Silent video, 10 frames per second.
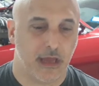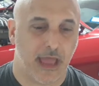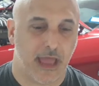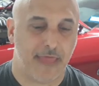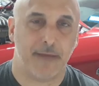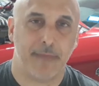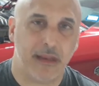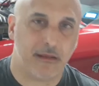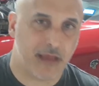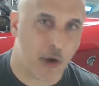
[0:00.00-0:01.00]
and then
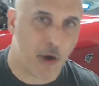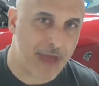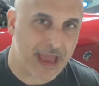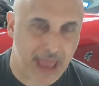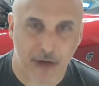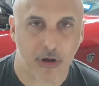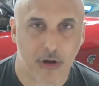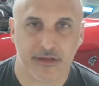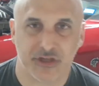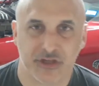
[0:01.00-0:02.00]
immediately go back out onto
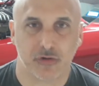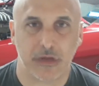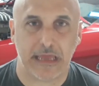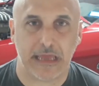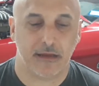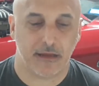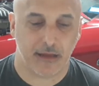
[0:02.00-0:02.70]
the street